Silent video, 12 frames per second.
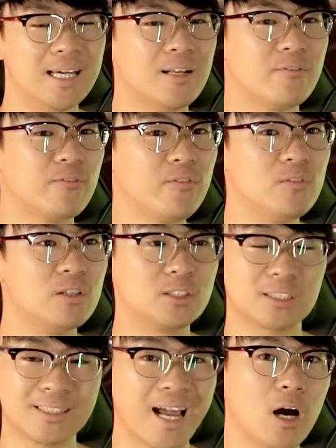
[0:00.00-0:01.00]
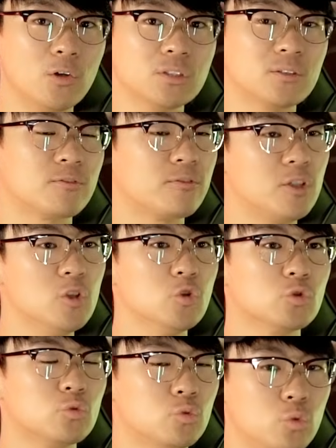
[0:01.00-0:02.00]
it sounds and
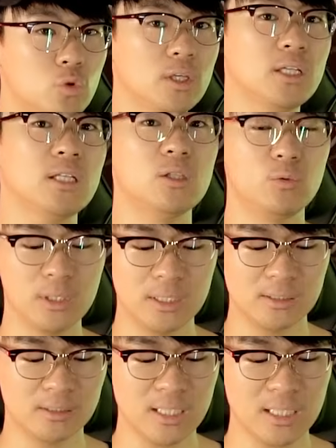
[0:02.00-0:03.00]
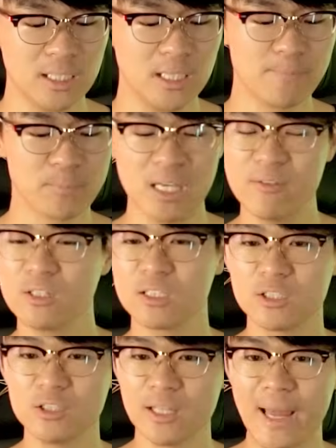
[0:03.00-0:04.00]
feels really sticky, even
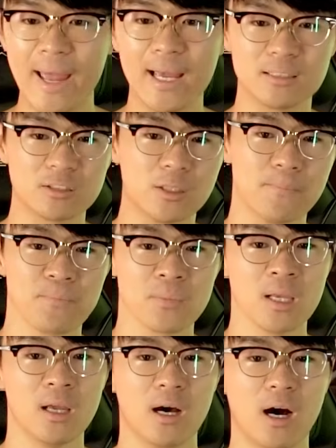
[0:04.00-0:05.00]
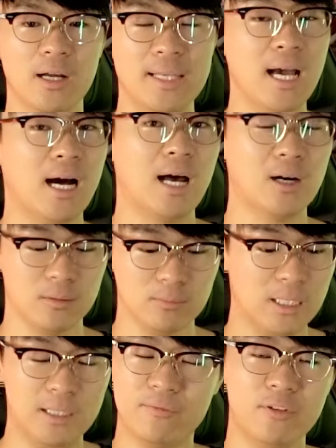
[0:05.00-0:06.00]
to the hand. So yeah,
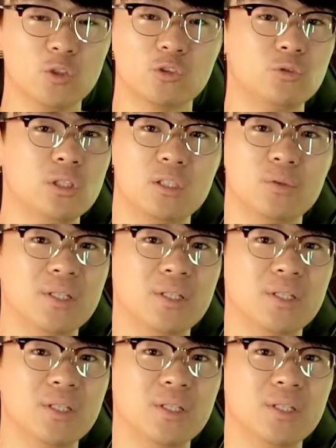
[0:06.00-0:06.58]
it feels really